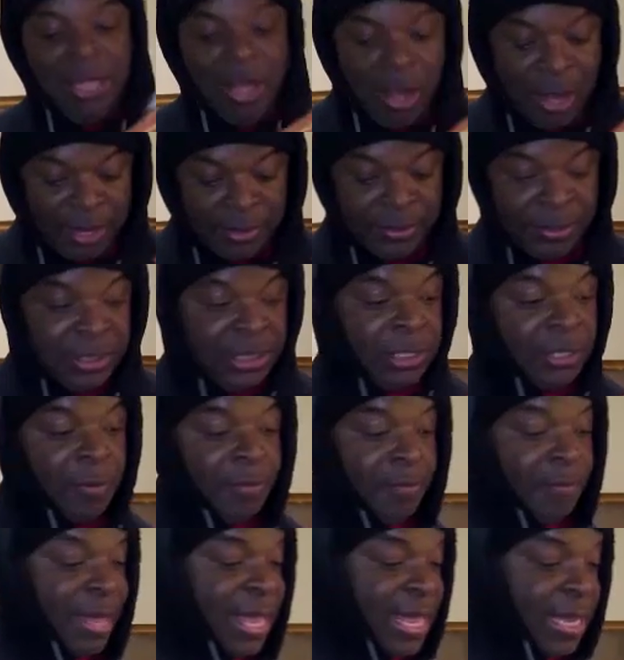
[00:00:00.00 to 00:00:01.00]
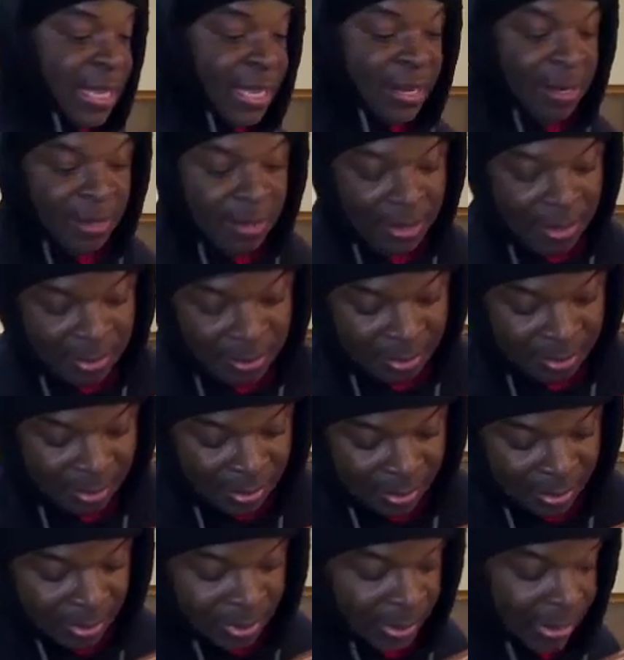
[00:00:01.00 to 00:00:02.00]
are the Jamaican,
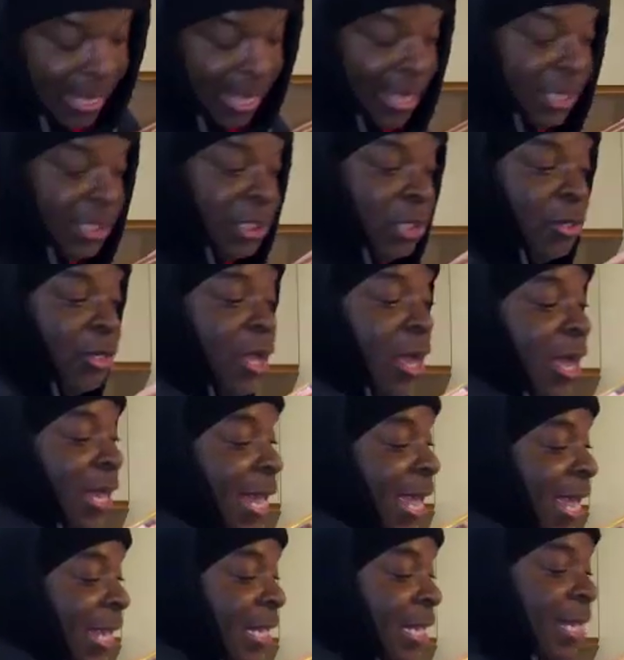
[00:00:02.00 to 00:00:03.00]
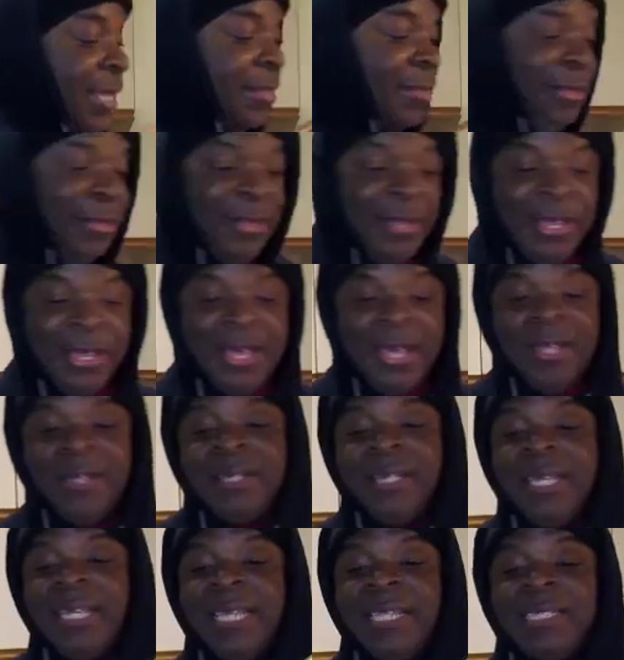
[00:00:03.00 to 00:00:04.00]
can't show y'all that neither,
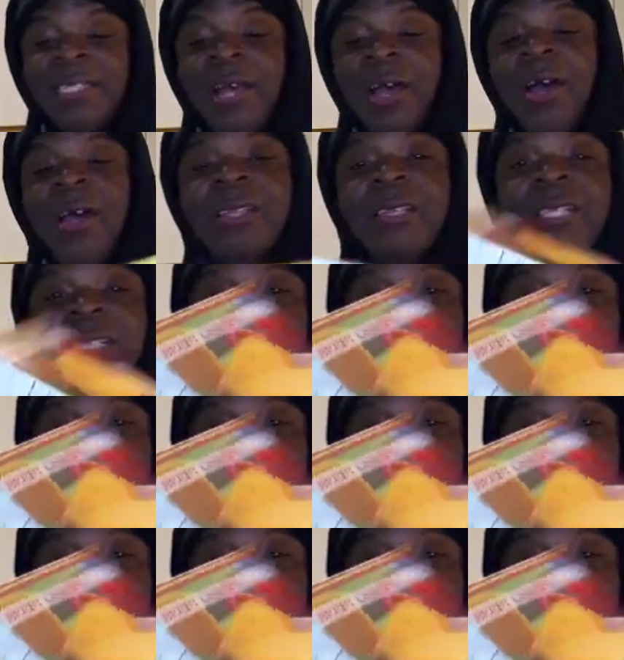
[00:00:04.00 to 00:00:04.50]
these are the